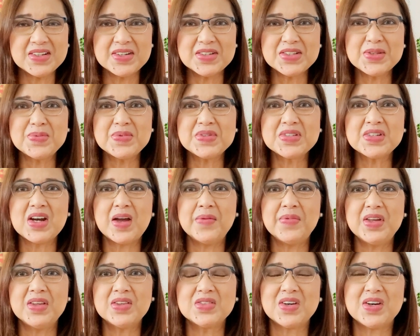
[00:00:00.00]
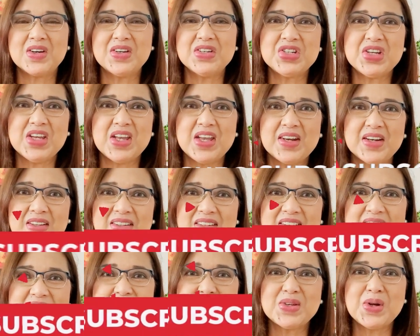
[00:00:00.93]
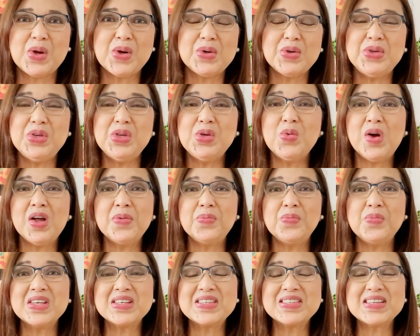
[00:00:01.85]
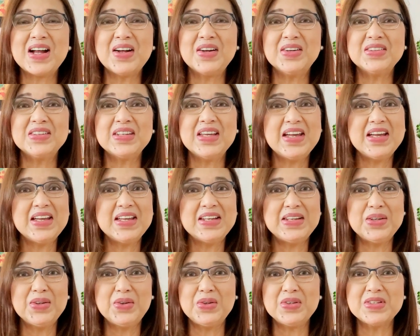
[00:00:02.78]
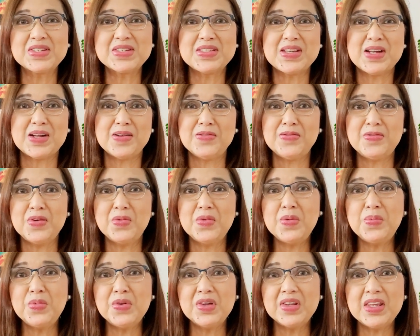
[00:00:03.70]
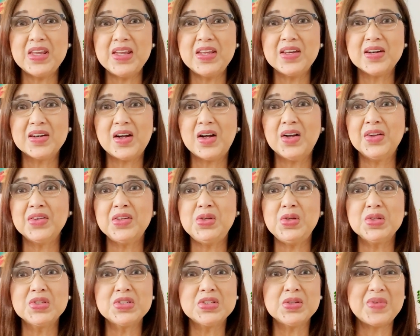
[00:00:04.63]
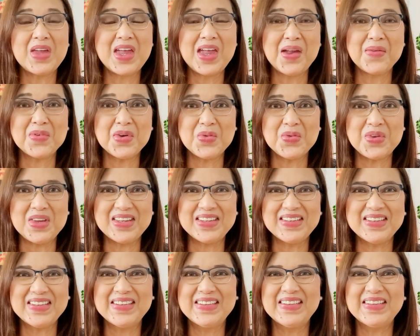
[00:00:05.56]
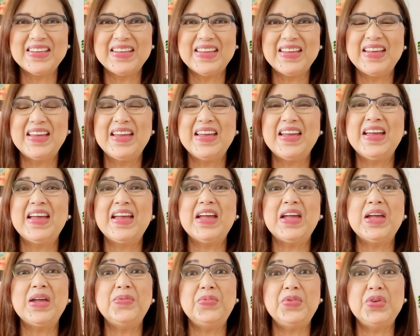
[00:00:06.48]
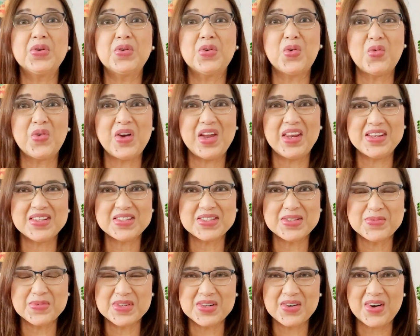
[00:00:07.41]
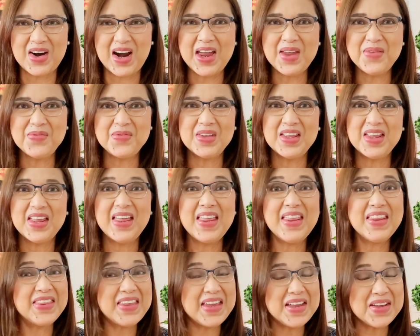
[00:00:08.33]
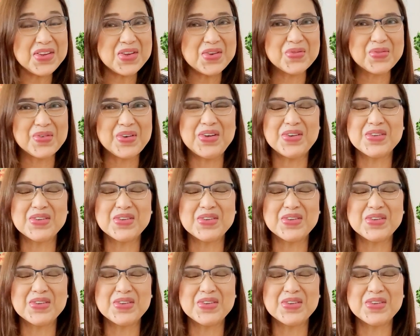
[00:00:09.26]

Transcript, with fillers: subscribing to our channel so you won't miss out the good stuff we put here on YouTube every week. If you're already subscribed, thank you for your